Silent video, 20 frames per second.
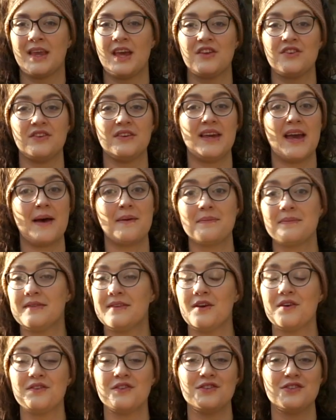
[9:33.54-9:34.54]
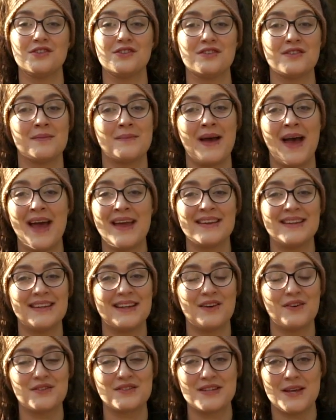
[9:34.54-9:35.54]
So yeah, those are just some handy
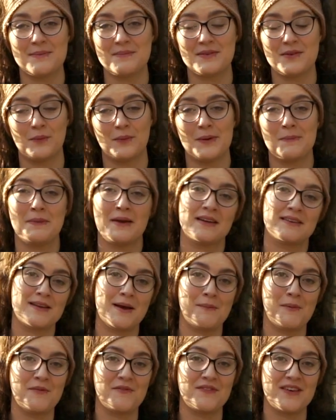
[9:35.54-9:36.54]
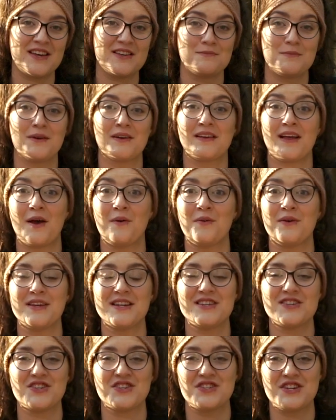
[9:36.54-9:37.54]
little tips that we picked up on Facebook that I
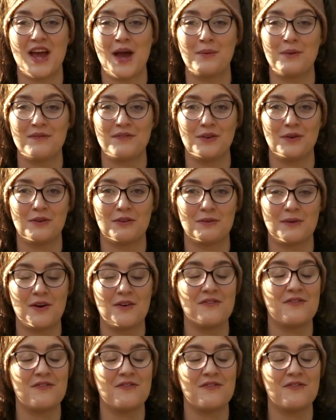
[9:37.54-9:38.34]
wanted to share with you as well.